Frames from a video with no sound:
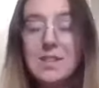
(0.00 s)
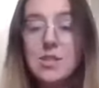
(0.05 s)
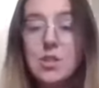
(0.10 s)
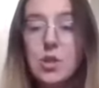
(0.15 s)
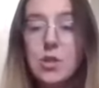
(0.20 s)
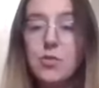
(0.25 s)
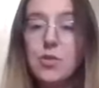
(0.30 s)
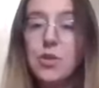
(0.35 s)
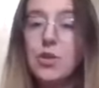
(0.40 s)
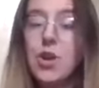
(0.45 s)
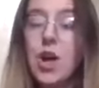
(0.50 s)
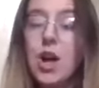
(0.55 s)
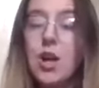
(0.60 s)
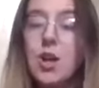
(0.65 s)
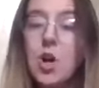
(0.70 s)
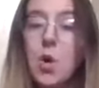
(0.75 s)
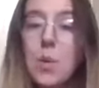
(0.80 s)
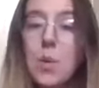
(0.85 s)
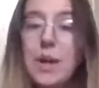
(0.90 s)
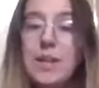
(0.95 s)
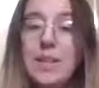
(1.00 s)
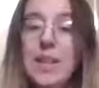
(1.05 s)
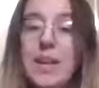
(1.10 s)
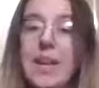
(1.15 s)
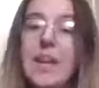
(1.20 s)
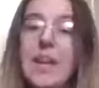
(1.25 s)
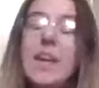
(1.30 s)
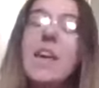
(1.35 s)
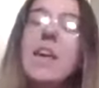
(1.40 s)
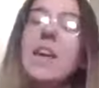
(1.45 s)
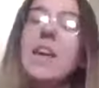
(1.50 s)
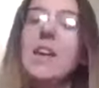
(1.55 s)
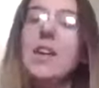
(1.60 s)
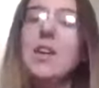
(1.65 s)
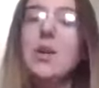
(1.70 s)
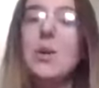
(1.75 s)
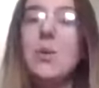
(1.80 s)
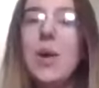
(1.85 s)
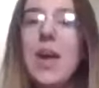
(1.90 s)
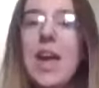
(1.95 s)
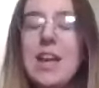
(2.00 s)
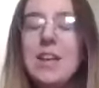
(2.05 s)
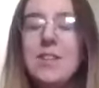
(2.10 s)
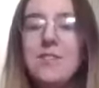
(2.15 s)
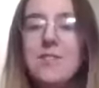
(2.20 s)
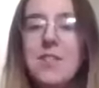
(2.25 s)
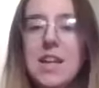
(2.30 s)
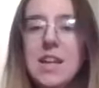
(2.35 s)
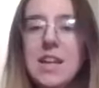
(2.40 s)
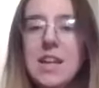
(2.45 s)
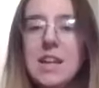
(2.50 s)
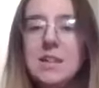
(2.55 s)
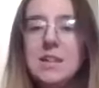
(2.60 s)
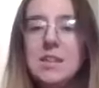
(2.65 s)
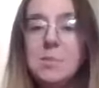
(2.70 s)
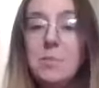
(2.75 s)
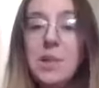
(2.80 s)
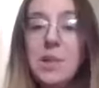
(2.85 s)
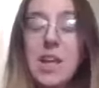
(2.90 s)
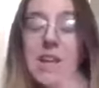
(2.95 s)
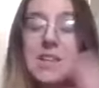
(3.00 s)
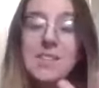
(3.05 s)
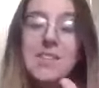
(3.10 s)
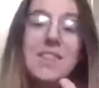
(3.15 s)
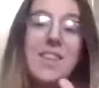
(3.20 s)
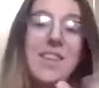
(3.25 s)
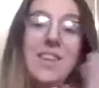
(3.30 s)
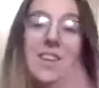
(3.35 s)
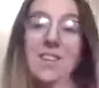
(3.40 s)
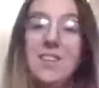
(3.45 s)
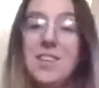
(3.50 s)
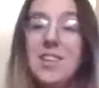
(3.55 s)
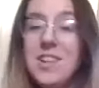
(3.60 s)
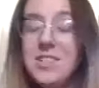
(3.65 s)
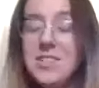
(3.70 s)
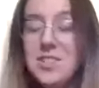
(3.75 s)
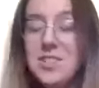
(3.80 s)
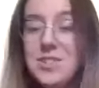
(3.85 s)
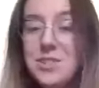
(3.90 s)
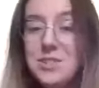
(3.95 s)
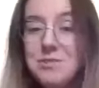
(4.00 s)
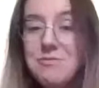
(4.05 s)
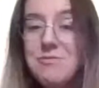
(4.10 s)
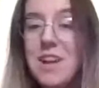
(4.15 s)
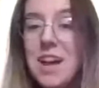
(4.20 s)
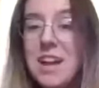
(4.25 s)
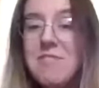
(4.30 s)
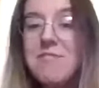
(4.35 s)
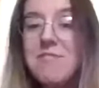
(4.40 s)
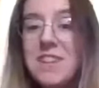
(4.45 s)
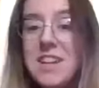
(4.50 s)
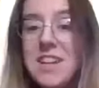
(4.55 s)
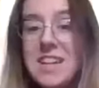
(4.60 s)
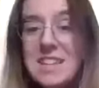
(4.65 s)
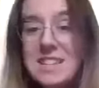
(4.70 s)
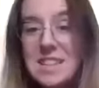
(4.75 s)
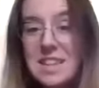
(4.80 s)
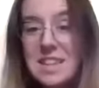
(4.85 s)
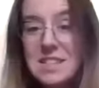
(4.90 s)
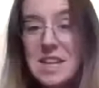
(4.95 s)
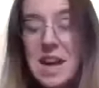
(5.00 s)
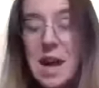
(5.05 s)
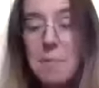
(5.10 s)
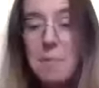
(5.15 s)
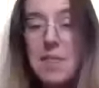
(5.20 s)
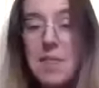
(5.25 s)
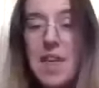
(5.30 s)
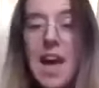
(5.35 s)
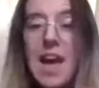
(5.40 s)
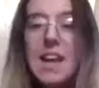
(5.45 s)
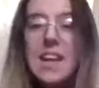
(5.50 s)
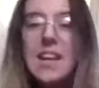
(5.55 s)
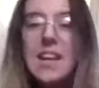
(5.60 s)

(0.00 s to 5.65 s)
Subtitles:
So if they're not going 8 feedings plus like a cluster of 5 feedings on top of that.